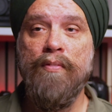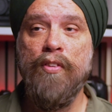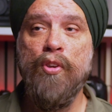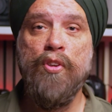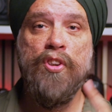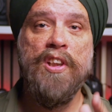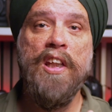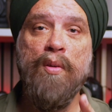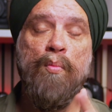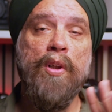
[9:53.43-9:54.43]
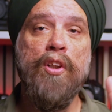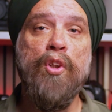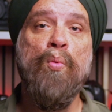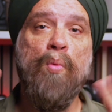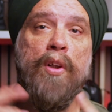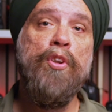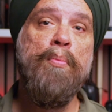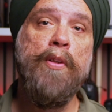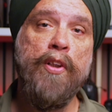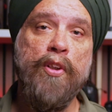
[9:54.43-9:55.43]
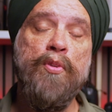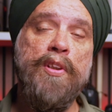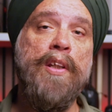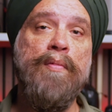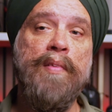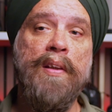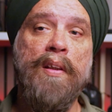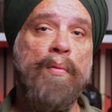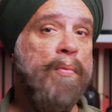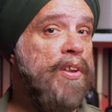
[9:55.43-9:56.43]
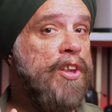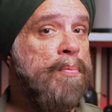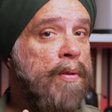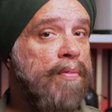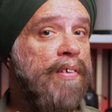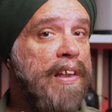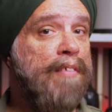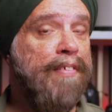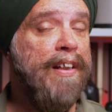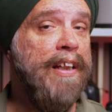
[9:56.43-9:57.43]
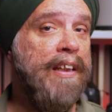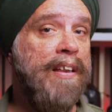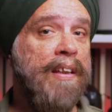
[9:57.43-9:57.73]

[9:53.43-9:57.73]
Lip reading: You're seeing what you want to produce out of it, which is perfectly fine.